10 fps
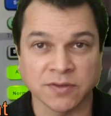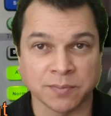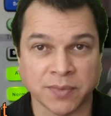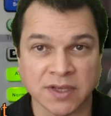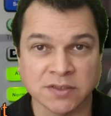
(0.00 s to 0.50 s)
of
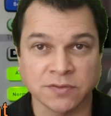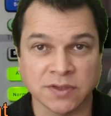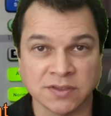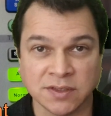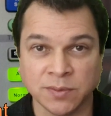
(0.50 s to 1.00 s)
the price
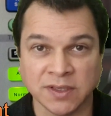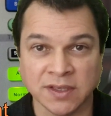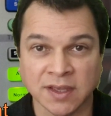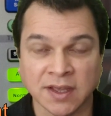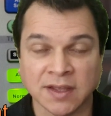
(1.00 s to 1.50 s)
of the
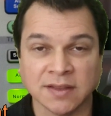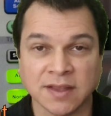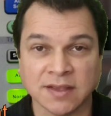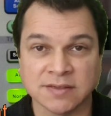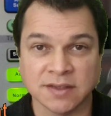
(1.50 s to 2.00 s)
TV,
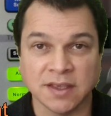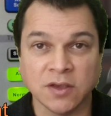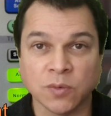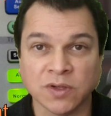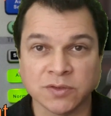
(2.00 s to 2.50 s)
that's
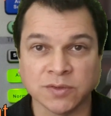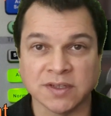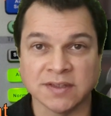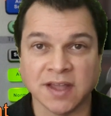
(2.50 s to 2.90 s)
equal to the